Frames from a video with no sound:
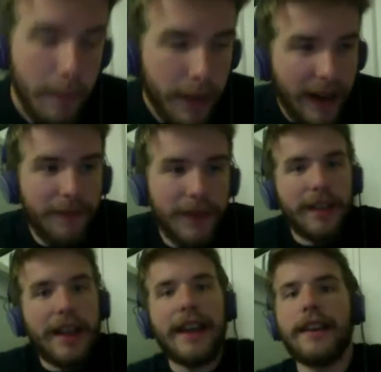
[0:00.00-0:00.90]
But I
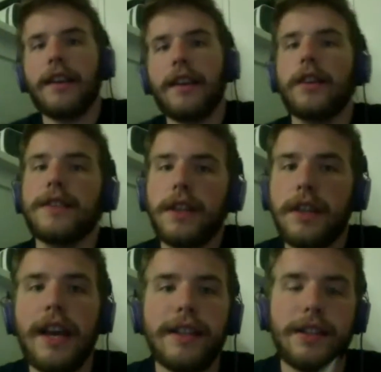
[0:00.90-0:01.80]
feel like
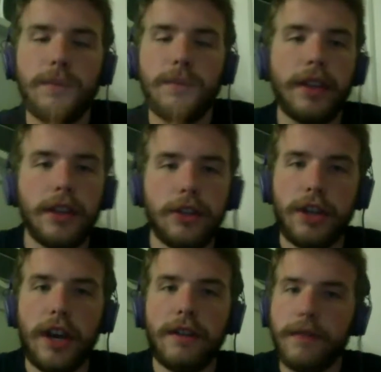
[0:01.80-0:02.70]
Cindy has a really good
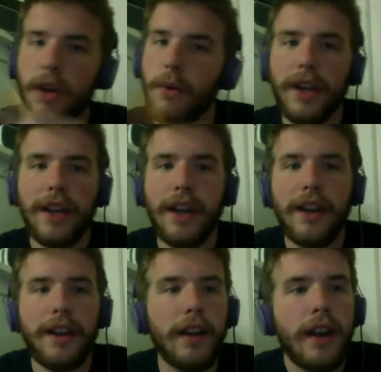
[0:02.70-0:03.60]
shot of going
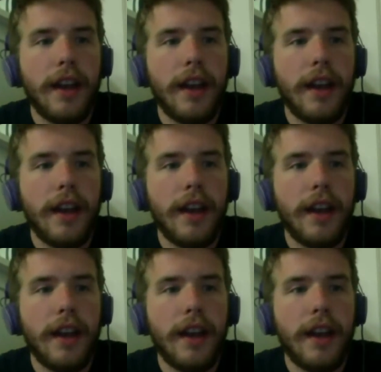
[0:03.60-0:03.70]
in and